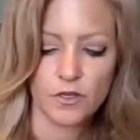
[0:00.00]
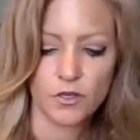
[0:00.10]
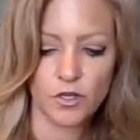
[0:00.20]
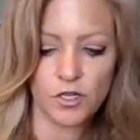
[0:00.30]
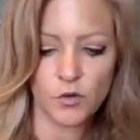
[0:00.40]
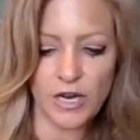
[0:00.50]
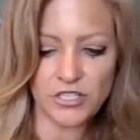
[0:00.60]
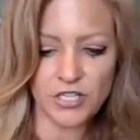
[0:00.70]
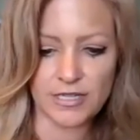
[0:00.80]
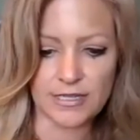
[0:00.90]
Good
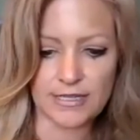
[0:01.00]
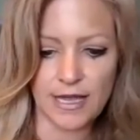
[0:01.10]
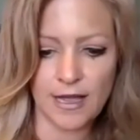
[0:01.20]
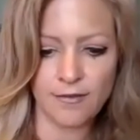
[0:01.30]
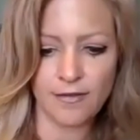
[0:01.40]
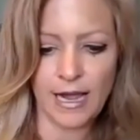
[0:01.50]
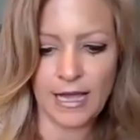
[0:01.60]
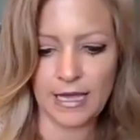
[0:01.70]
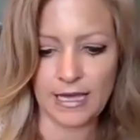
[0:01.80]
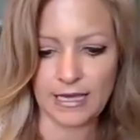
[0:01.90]
questions. All
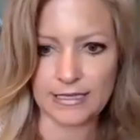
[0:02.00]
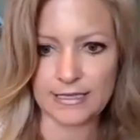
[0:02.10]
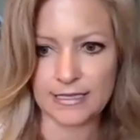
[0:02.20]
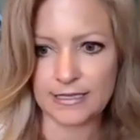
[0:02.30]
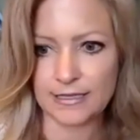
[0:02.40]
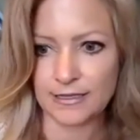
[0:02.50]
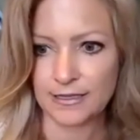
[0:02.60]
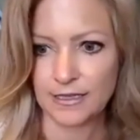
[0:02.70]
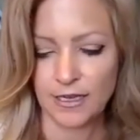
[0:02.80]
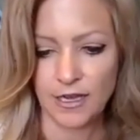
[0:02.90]
right.
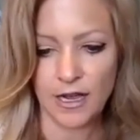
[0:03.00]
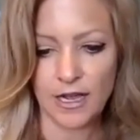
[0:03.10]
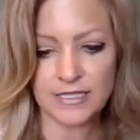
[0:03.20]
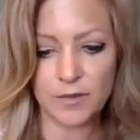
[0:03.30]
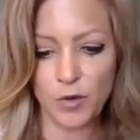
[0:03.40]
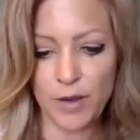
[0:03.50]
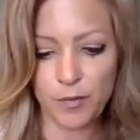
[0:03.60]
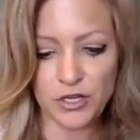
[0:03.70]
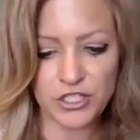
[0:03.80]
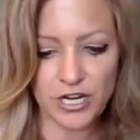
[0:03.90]
Awesome. Well, I
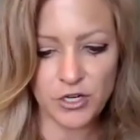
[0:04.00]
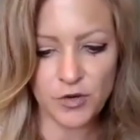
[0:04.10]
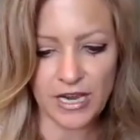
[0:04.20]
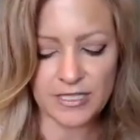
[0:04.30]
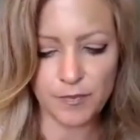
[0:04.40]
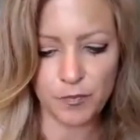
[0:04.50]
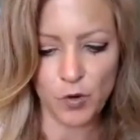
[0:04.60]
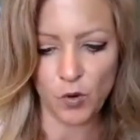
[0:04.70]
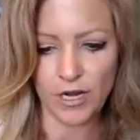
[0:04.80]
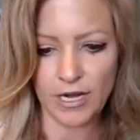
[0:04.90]
appreciate you guys
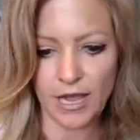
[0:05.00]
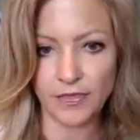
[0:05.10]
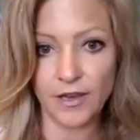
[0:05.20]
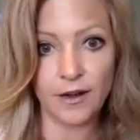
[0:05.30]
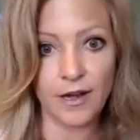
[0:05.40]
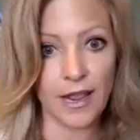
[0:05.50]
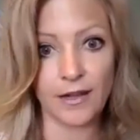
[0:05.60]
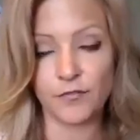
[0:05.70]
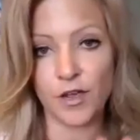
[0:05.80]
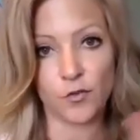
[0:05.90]
going on there. And
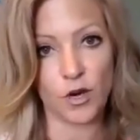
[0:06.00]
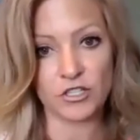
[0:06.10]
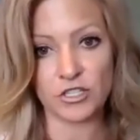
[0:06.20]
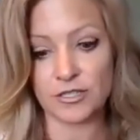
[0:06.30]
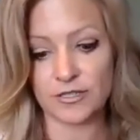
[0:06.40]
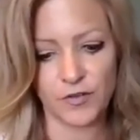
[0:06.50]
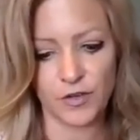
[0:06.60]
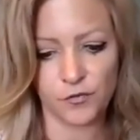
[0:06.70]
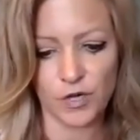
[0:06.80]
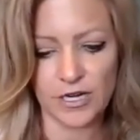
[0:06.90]
if you have questions,
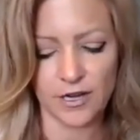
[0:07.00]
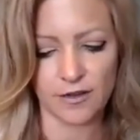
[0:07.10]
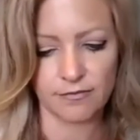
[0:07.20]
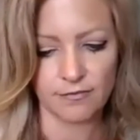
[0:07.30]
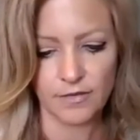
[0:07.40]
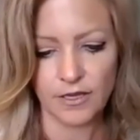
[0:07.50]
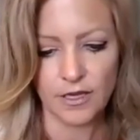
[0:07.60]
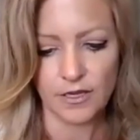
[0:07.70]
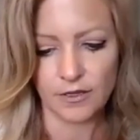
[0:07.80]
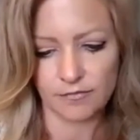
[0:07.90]
feel free to
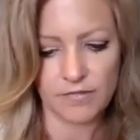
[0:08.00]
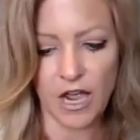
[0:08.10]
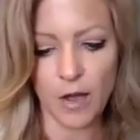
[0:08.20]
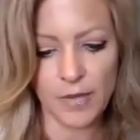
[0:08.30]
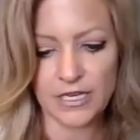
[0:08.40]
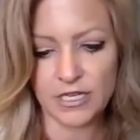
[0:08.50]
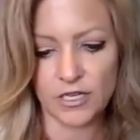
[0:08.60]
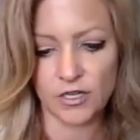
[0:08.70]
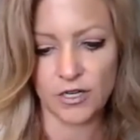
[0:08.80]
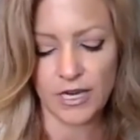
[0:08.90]
comment
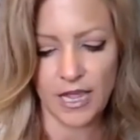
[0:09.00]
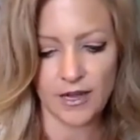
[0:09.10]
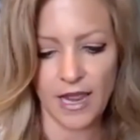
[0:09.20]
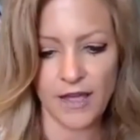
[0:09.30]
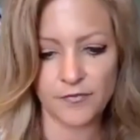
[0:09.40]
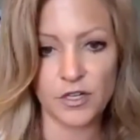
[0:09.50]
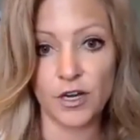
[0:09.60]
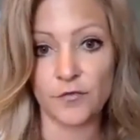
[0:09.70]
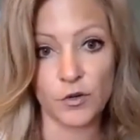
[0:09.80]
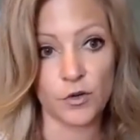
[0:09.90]
here again after.
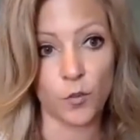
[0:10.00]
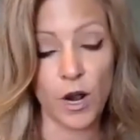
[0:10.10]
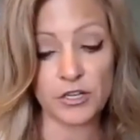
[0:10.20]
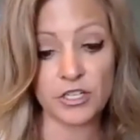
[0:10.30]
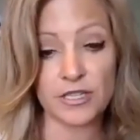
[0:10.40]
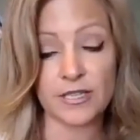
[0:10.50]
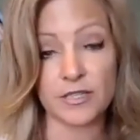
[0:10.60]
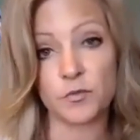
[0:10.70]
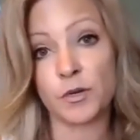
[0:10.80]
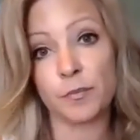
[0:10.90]
If you're watching this
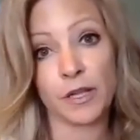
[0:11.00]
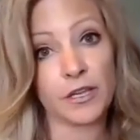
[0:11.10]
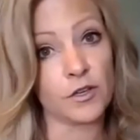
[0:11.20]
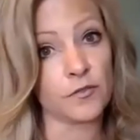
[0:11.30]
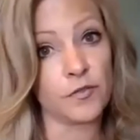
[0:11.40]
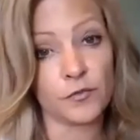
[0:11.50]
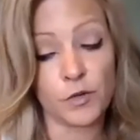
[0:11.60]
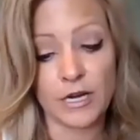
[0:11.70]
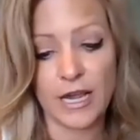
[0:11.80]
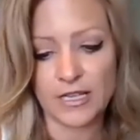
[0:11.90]
as a replay, you can feel
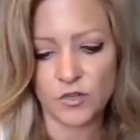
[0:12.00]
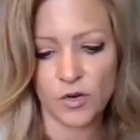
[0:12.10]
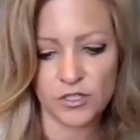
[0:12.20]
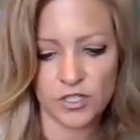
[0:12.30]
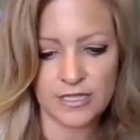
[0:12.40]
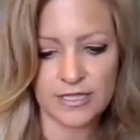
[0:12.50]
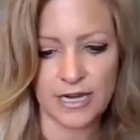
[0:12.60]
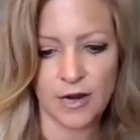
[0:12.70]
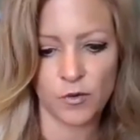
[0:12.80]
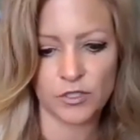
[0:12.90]
free to ask questions
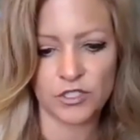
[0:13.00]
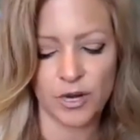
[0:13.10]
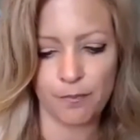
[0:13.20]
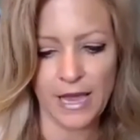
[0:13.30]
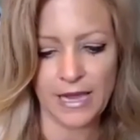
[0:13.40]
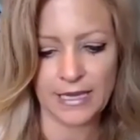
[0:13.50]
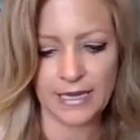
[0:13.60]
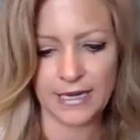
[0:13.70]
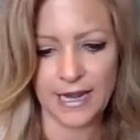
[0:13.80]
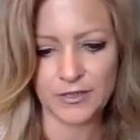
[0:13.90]
and I will jump back
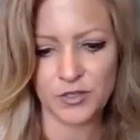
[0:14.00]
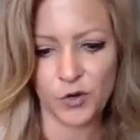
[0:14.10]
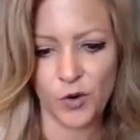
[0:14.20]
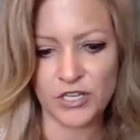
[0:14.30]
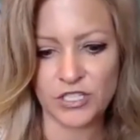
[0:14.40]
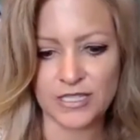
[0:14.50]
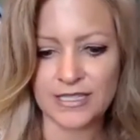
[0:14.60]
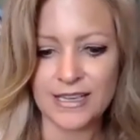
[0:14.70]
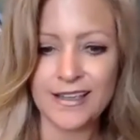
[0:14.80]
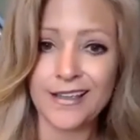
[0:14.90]
in and answer your questions.
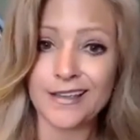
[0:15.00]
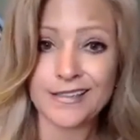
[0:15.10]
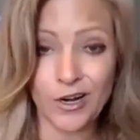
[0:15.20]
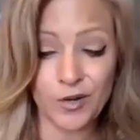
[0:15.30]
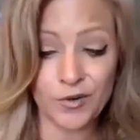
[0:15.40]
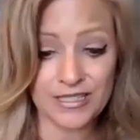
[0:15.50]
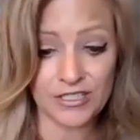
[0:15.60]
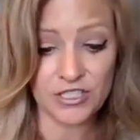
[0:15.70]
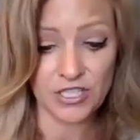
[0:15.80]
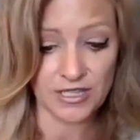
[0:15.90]
Sorry it was
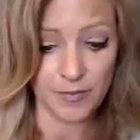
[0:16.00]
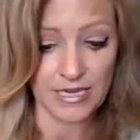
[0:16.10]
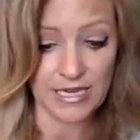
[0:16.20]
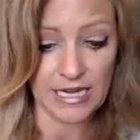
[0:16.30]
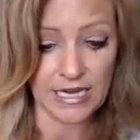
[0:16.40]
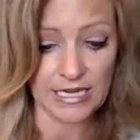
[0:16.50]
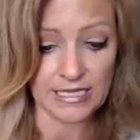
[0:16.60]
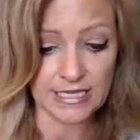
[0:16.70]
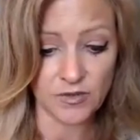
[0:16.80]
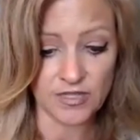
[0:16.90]
glitchy at the beginning.
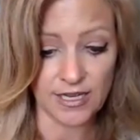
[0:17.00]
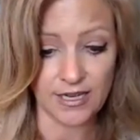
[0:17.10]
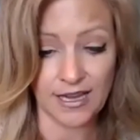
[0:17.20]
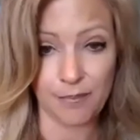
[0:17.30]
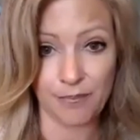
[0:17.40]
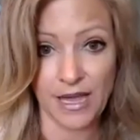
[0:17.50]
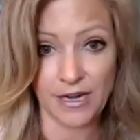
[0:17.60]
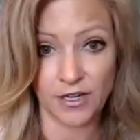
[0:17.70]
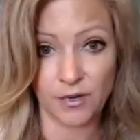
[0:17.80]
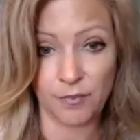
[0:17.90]
It sounds like it got
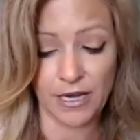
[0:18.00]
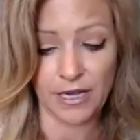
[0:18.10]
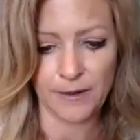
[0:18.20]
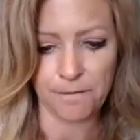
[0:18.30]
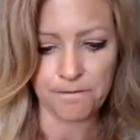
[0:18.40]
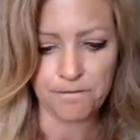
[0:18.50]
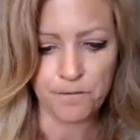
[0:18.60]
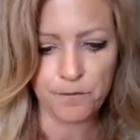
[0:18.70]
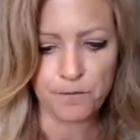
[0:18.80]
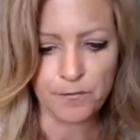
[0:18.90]
better, but
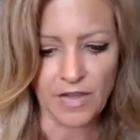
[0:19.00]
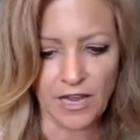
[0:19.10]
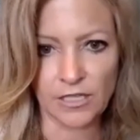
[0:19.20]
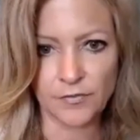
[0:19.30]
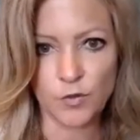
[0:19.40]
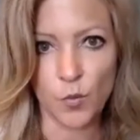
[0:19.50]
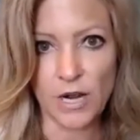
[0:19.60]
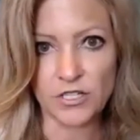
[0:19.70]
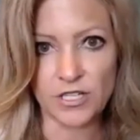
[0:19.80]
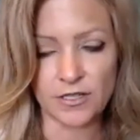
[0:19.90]
I'll have to
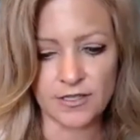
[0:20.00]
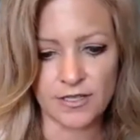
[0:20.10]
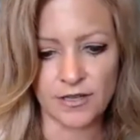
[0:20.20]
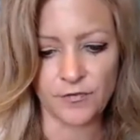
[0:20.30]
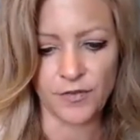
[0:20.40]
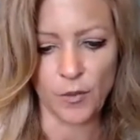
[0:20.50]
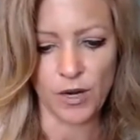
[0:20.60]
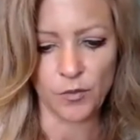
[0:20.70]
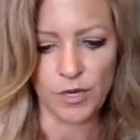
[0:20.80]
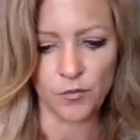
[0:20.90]
watch it and see if I
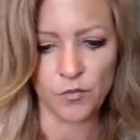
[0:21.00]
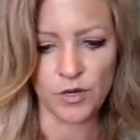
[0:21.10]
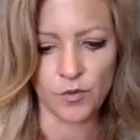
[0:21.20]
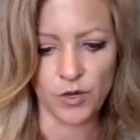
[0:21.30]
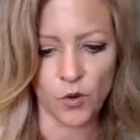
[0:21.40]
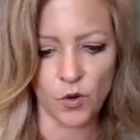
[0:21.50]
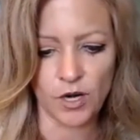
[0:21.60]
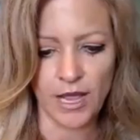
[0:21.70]
want to re-record.